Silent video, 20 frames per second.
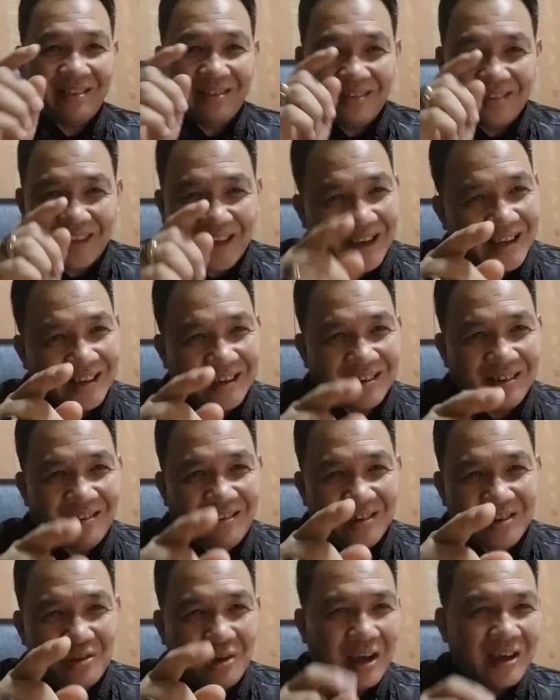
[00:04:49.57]
Thank
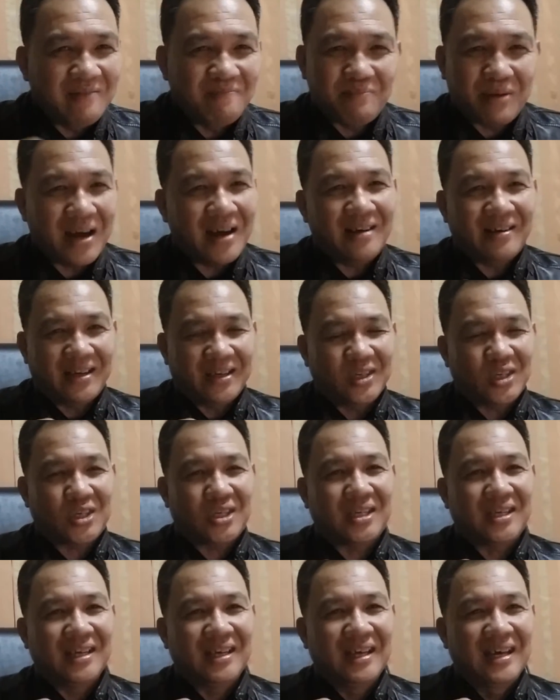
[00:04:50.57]
God you are in
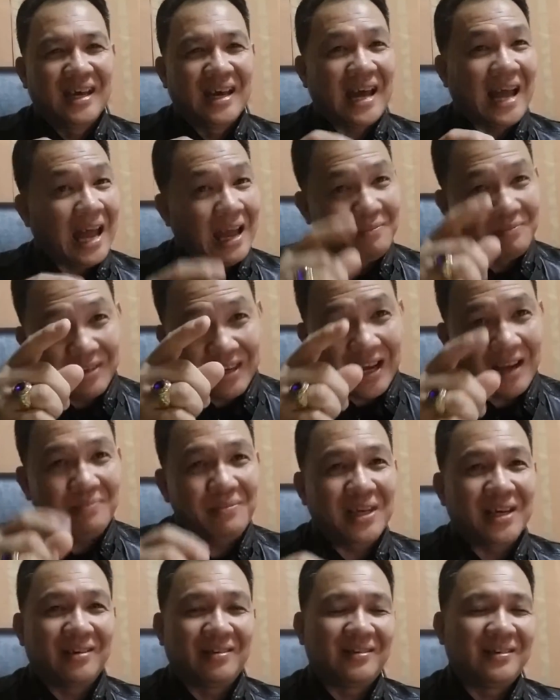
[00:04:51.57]
Paris. I'm
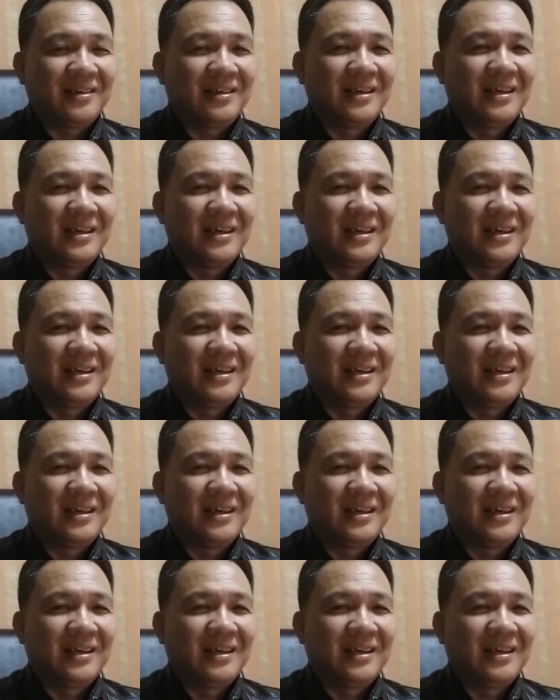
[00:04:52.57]
coming.